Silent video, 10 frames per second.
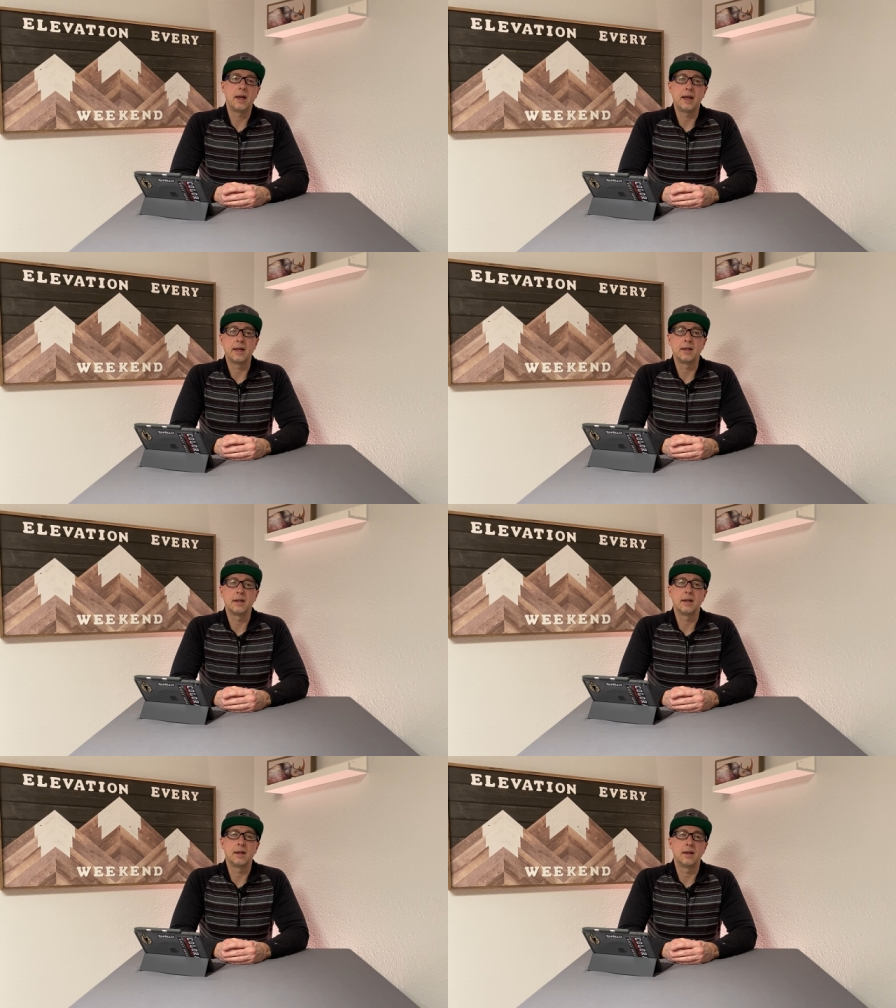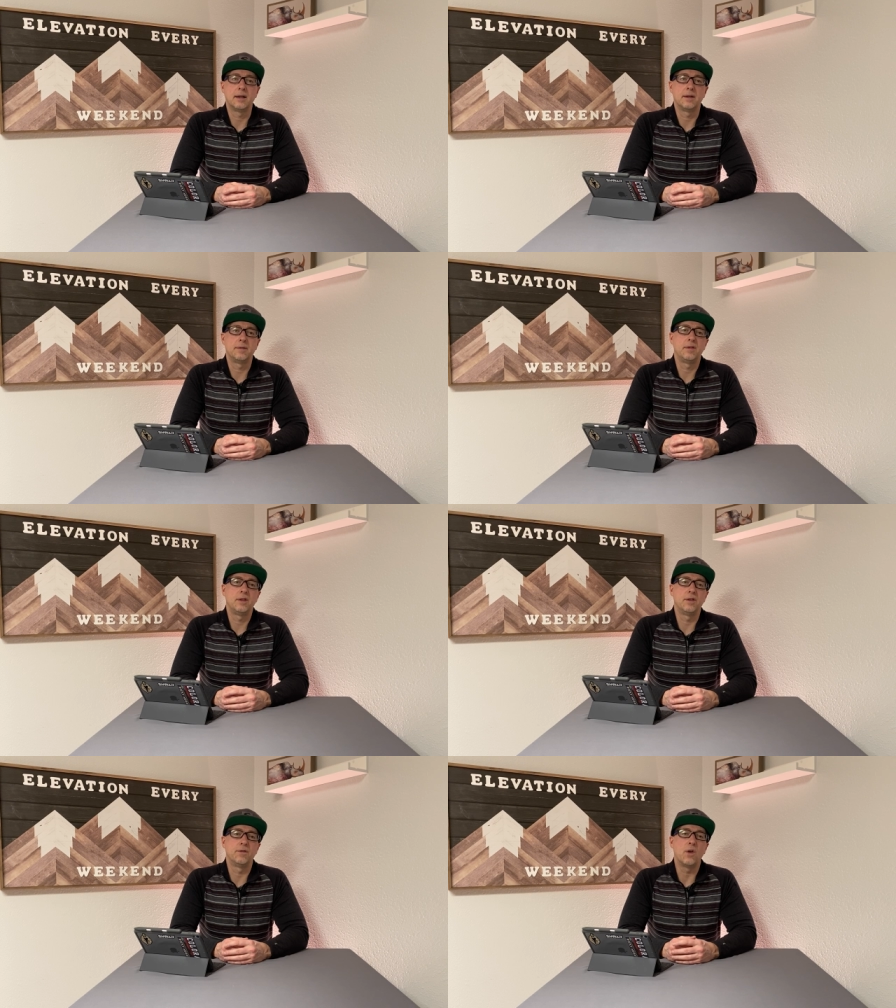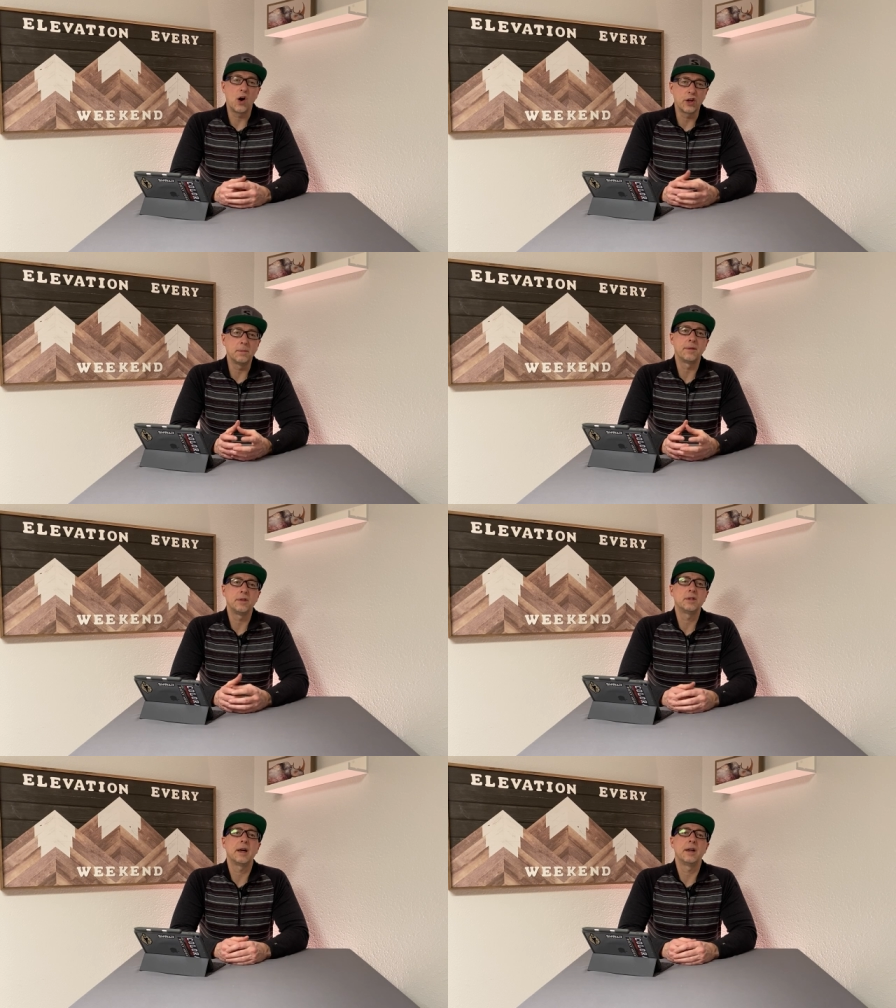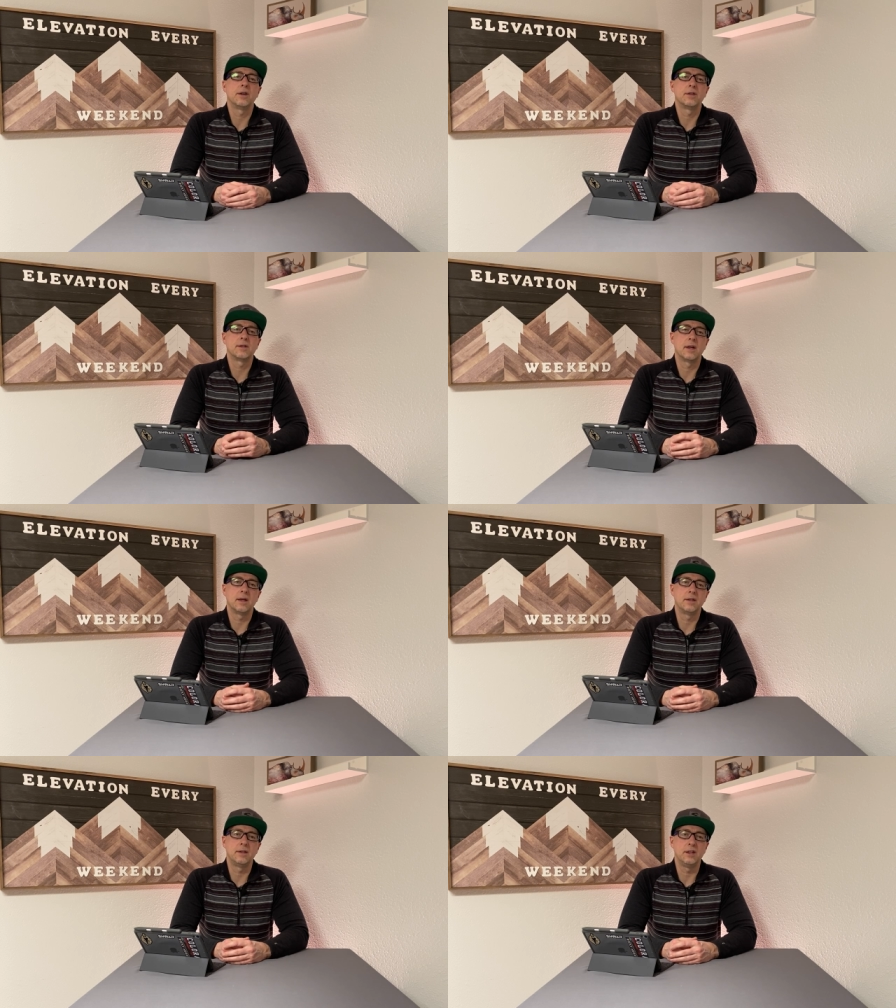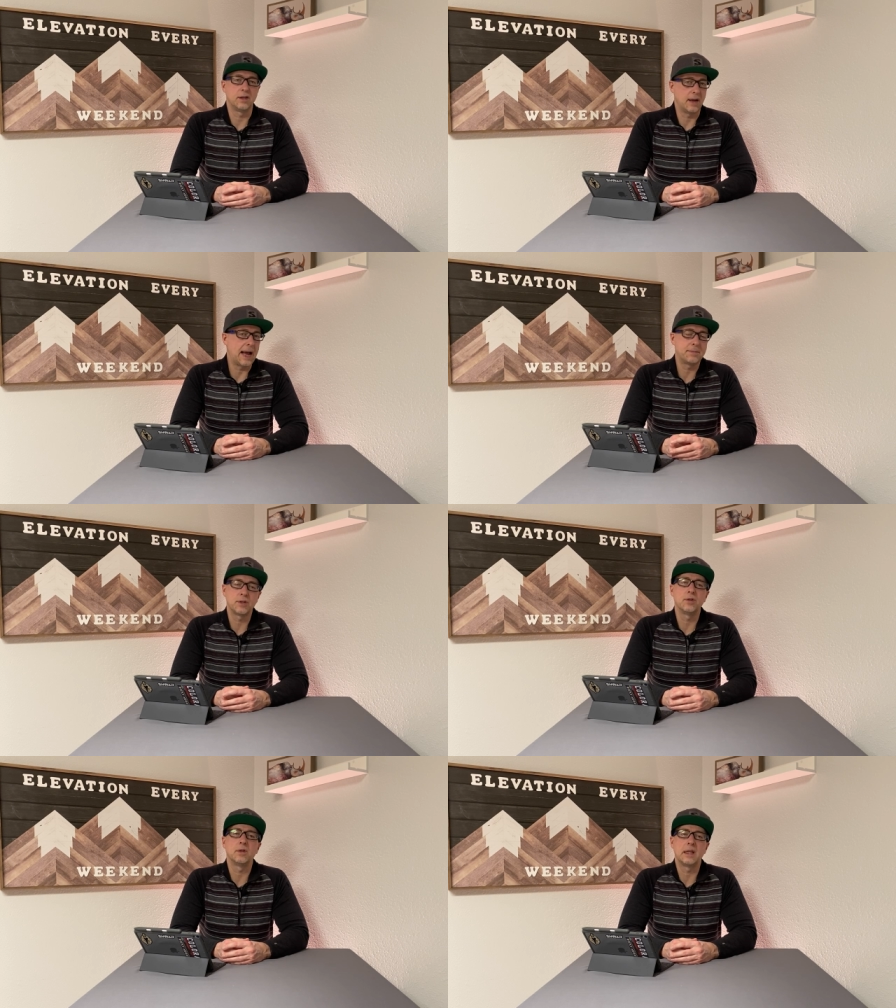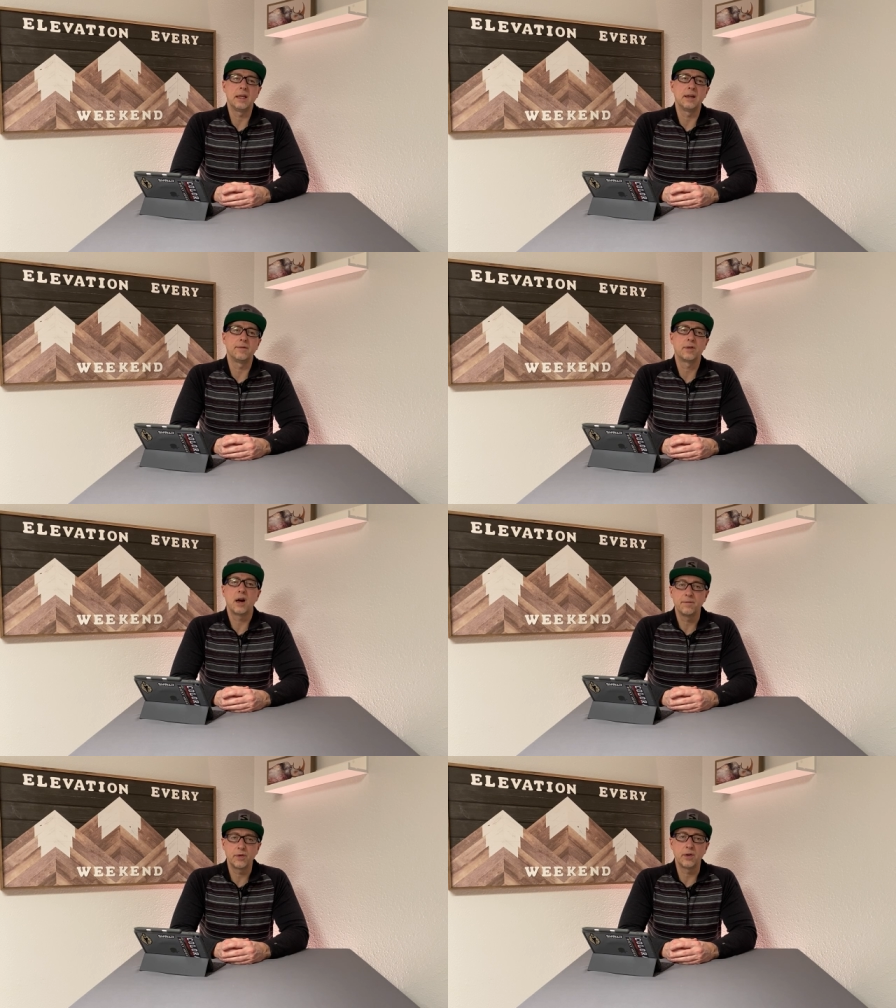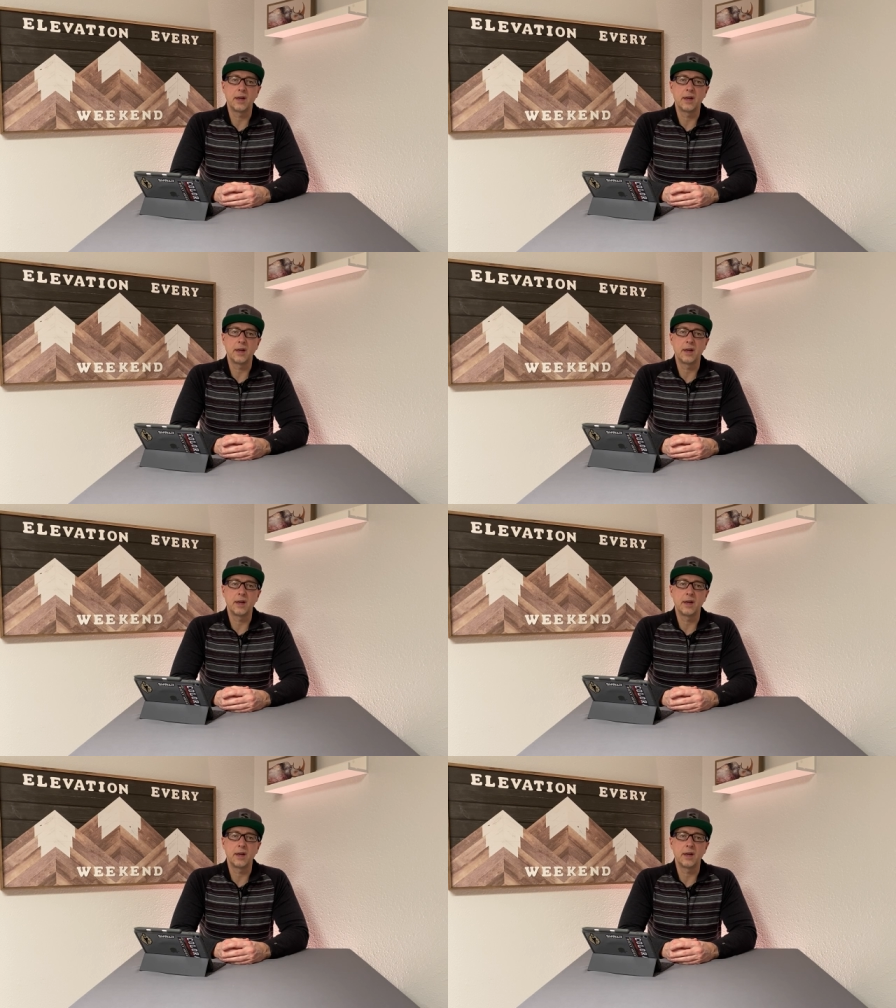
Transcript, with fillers: And the volume of the tires, absolutely give comfort